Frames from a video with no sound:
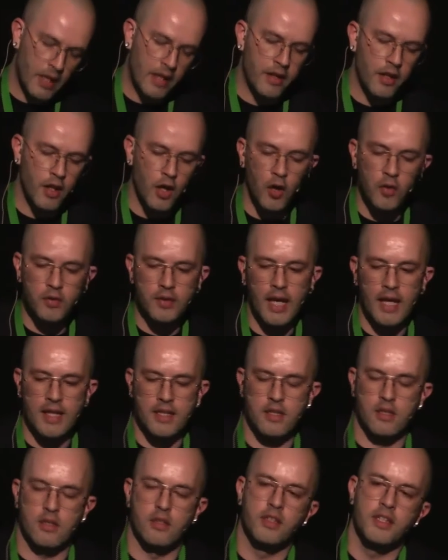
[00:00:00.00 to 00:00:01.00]
And note,
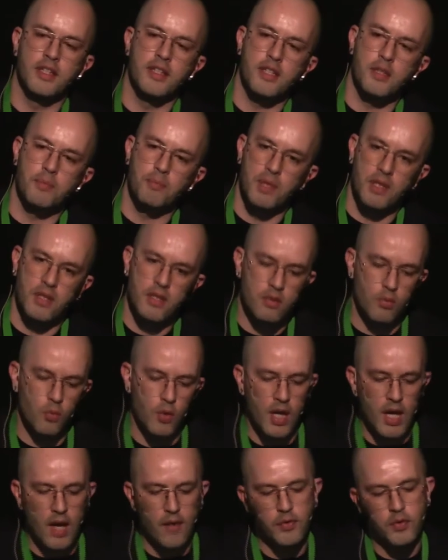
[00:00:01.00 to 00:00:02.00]
as GSPs,
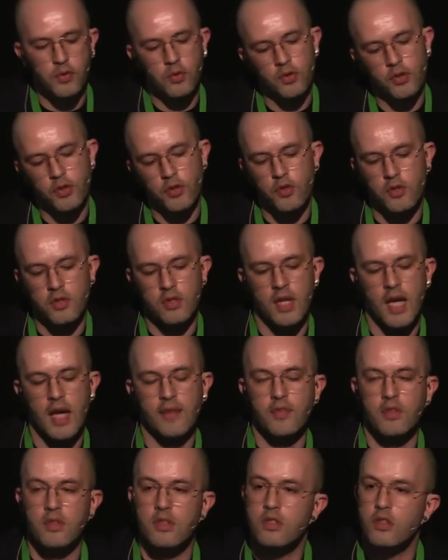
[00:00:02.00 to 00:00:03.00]
we have to use the
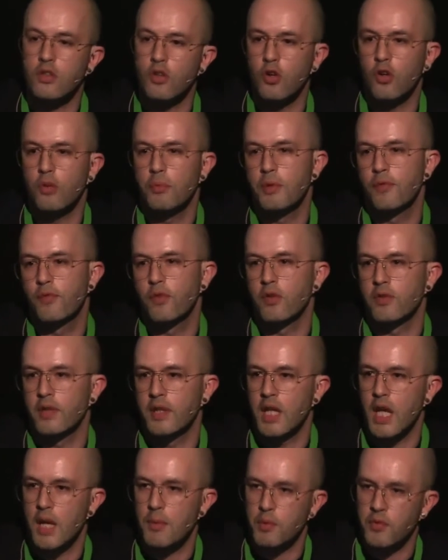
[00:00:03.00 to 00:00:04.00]
underscore before
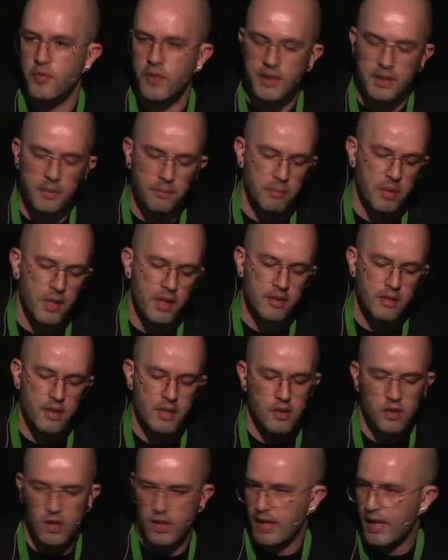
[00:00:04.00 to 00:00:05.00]
the name of the template.
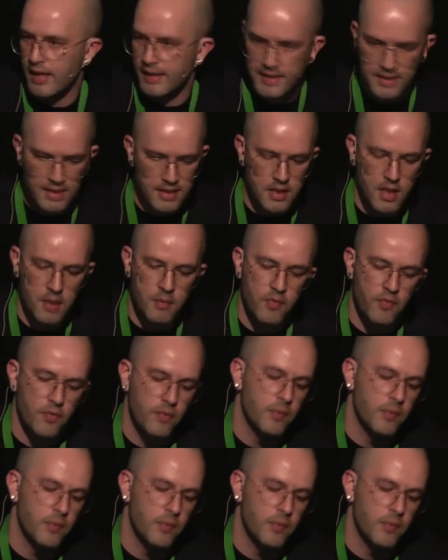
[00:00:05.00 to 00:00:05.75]
It's the same.